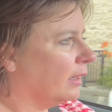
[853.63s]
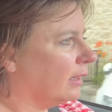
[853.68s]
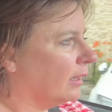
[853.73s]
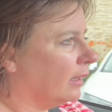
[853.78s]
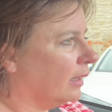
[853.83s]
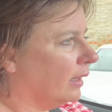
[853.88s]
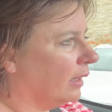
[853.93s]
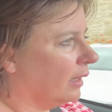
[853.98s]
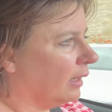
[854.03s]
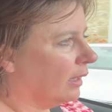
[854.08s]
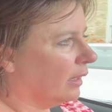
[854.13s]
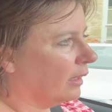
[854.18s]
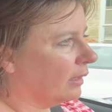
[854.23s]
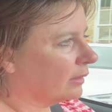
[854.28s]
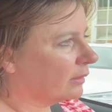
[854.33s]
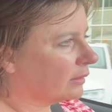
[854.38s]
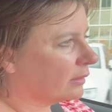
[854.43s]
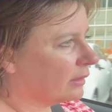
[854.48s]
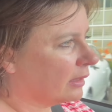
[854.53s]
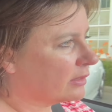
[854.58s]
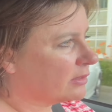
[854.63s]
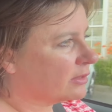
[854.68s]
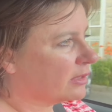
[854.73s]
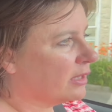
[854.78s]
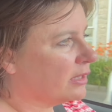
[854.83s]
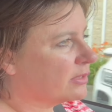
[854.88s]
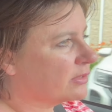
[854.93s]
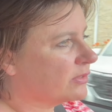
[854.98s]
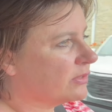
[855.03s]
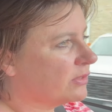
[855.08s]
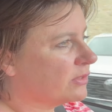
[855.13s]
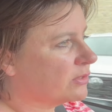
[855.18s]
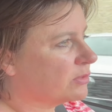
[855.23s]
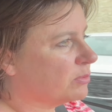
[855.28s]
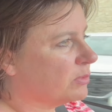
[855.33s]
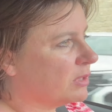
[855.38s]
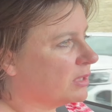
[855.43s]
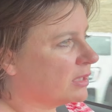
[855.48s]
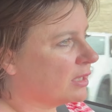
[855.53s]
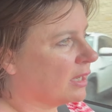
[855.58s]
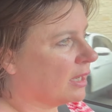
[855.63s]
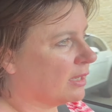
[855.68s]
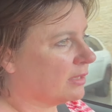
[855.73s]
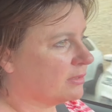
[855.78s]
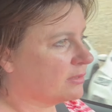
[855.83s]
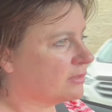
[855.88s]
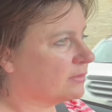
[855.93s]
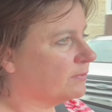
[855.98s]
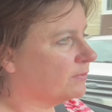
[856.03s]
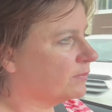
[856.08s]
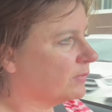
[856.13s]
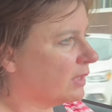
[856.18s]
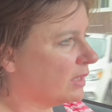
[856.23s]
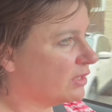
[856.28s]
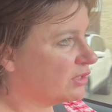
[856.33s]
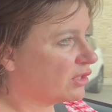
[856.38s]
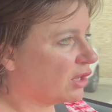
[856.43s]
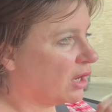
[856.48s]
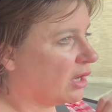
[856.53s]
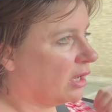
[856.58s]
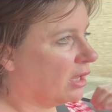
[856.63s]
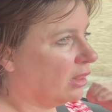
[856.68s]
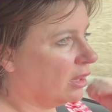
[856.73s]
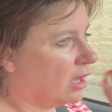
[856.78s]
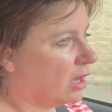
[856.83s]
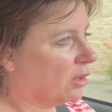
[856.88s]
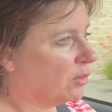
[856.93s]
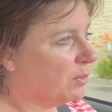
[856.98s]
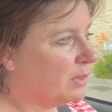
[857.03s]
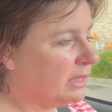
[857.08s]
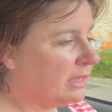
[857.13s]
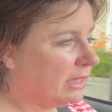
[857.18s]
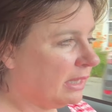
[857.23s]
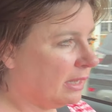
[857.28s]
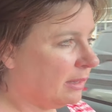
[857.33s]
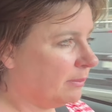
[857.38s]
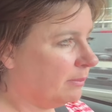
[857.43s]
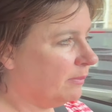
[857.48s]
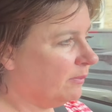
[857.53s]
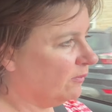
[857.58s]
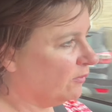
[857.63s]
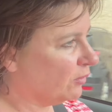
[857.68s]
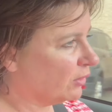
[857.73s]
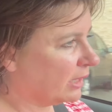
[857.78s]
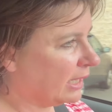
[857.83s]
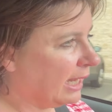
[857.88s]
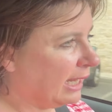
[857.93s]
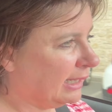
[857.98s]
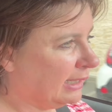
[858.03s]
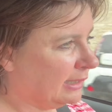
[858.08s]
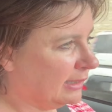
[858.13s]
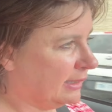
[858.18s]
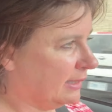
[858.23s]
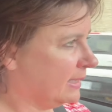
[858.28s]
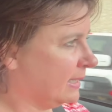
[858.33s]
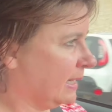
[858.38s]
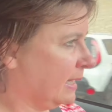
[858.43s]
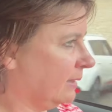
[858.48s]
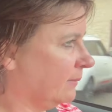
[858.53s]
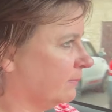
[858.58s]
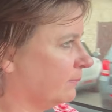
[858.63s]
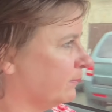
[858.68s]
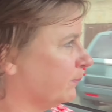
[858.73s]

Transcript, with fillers: Uh, that's because this weekend is a long weekend for Canada Day.